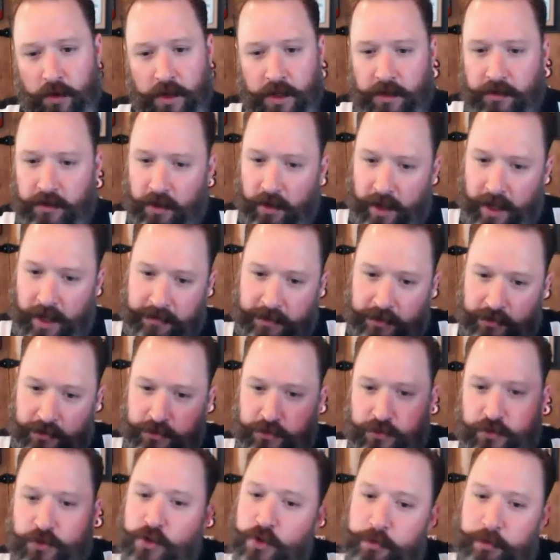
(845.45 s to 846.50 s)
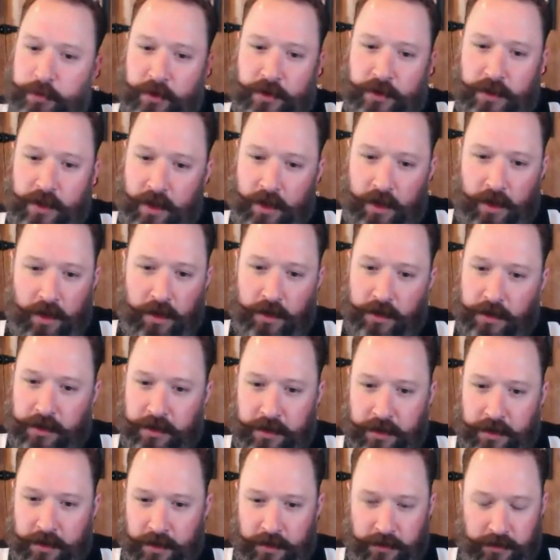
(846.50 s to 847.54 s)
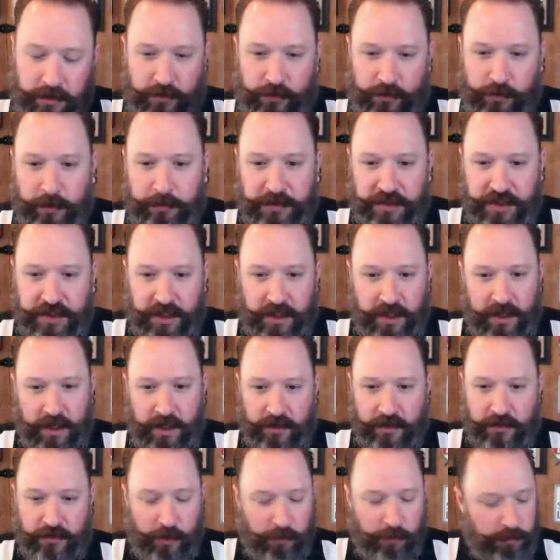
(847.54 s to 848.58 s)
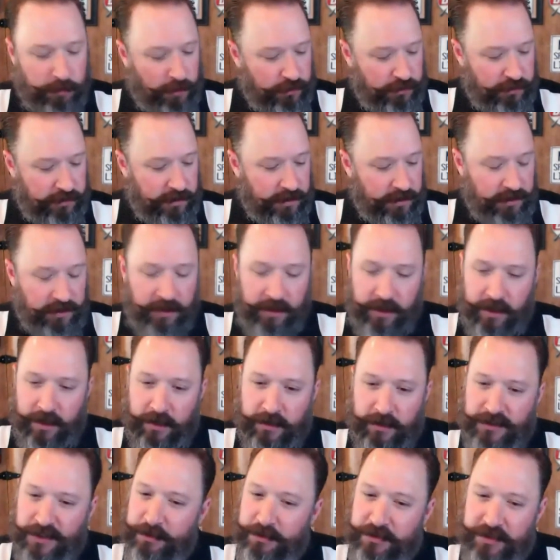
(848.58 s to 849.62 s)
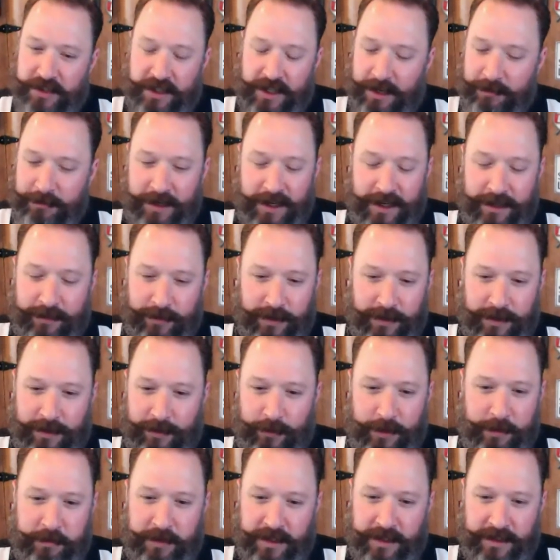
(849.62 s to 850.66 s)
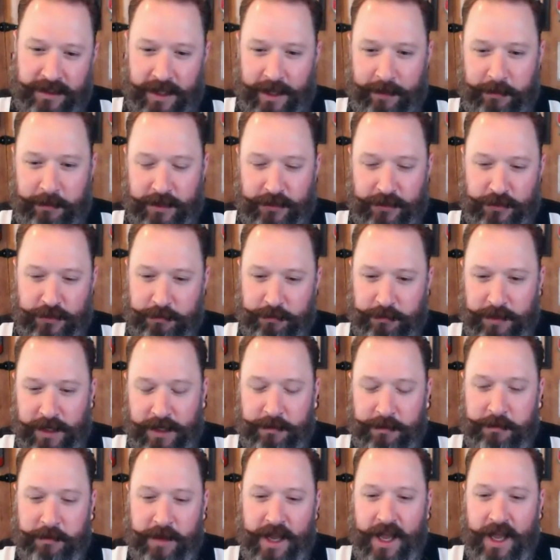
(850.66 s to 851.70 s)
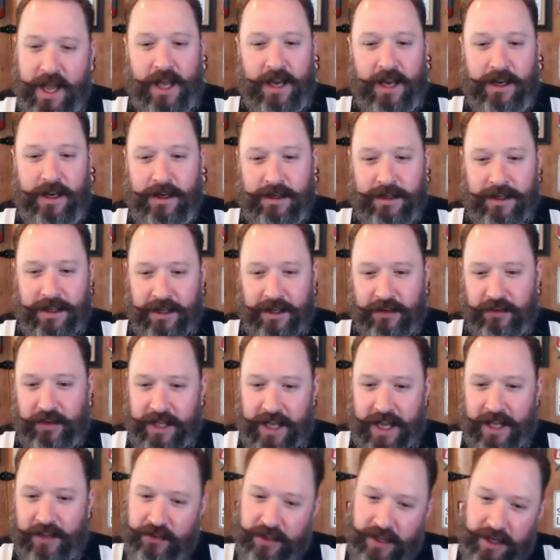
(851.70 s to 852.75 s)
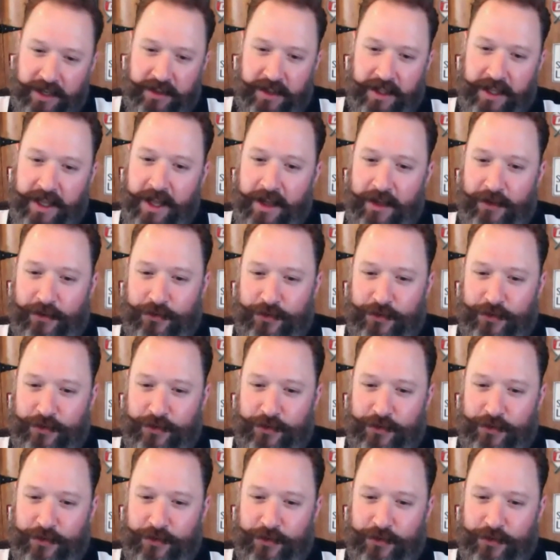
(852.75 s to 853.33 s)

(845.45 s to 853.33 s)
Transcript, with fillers: they'll have a super long description, and it's almost, you know, it's almost like I'm not even going to repin that because you made me mad because I can't see anything else, you